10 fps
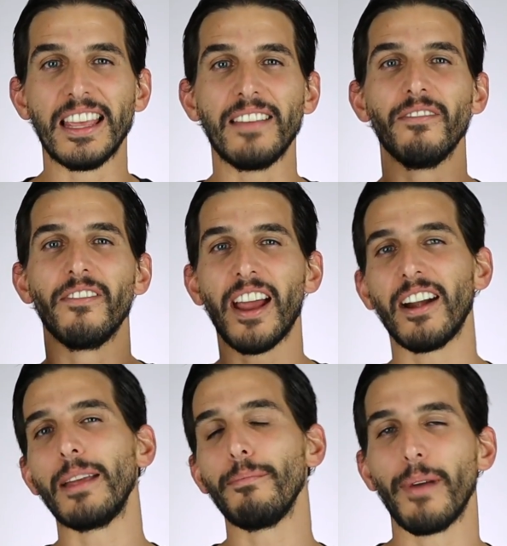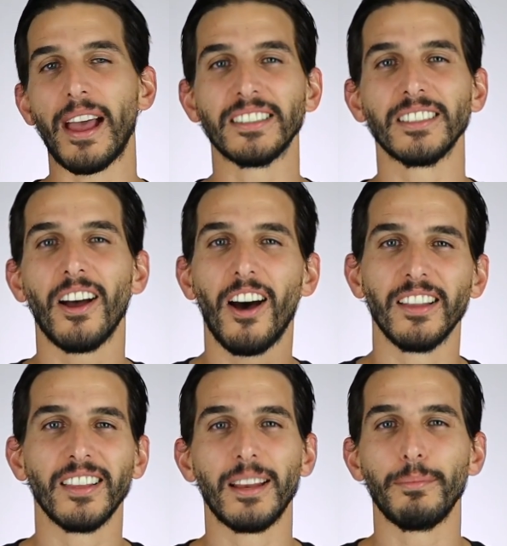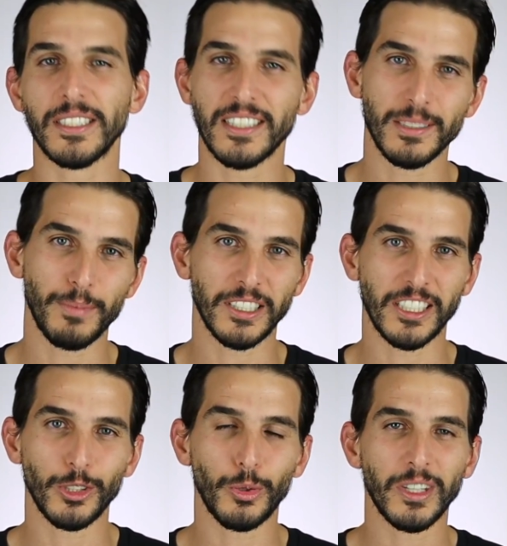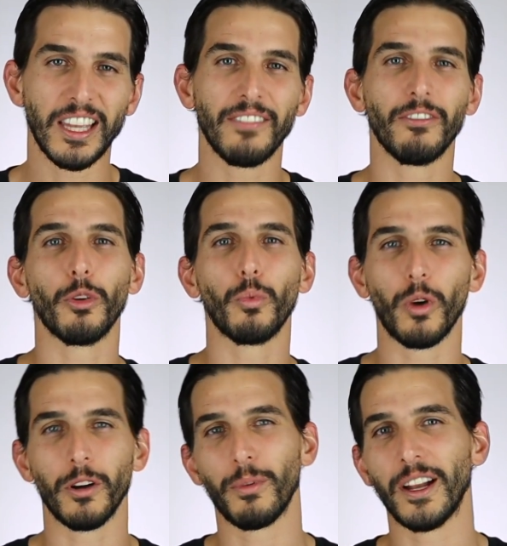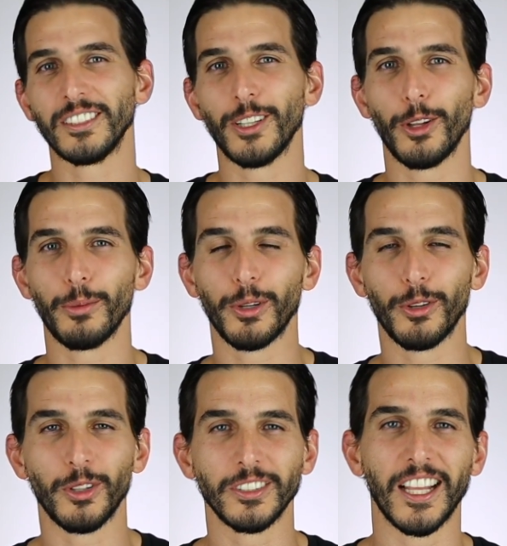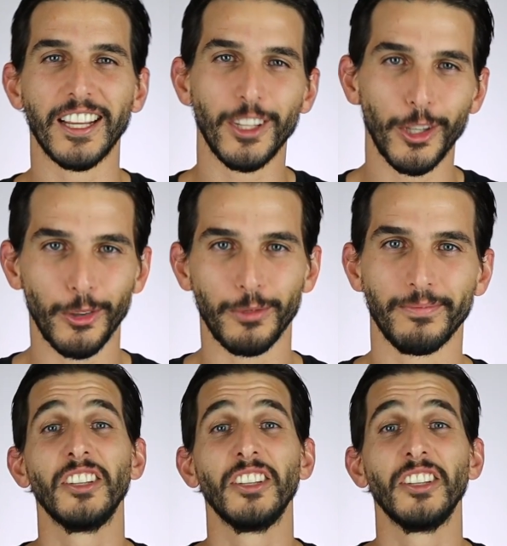the very best online business building toolkit for WordPress solopreneurs like you.